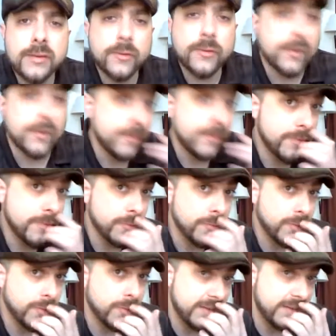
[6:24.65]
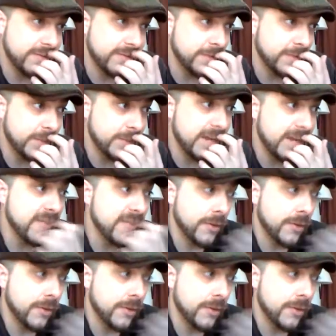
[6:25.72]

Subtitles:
or through what they've told me,